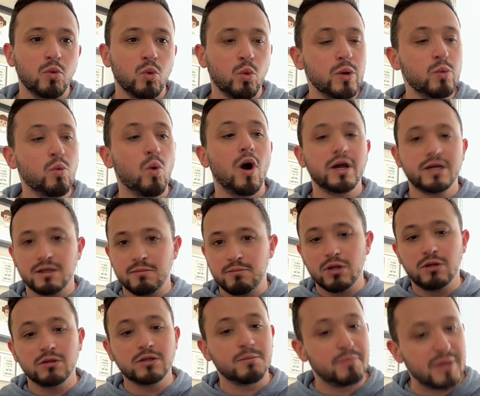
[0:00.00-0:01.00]
We want to
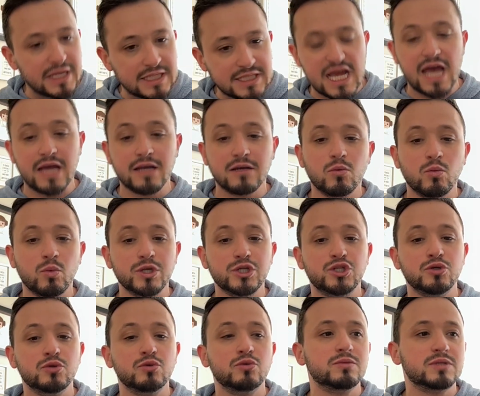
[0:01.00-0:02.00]
build a big tent. We
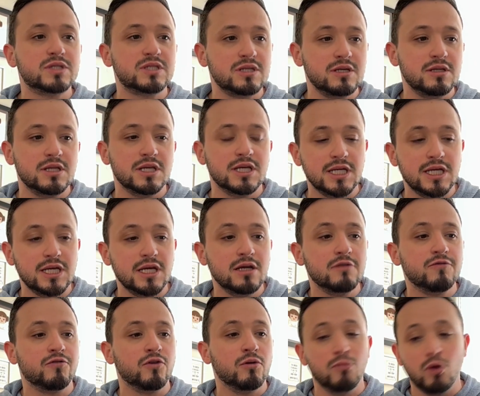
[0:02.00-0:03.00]
do see the
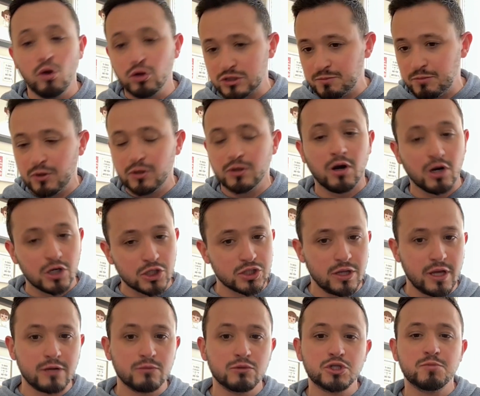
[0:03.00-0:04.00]
need for multiple
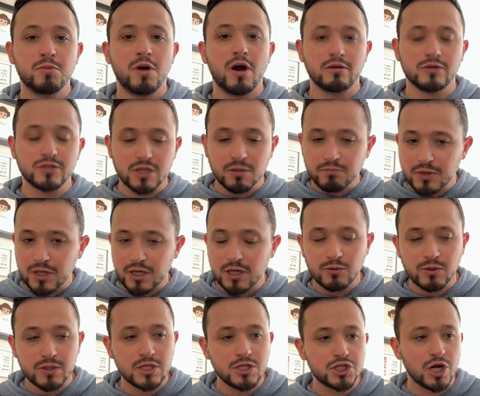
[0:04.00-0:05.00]
large language models
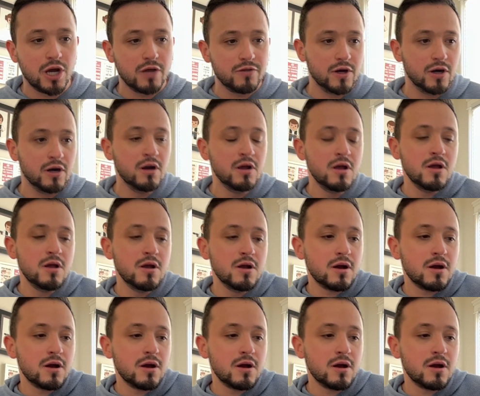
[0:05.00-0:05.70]
competing with each other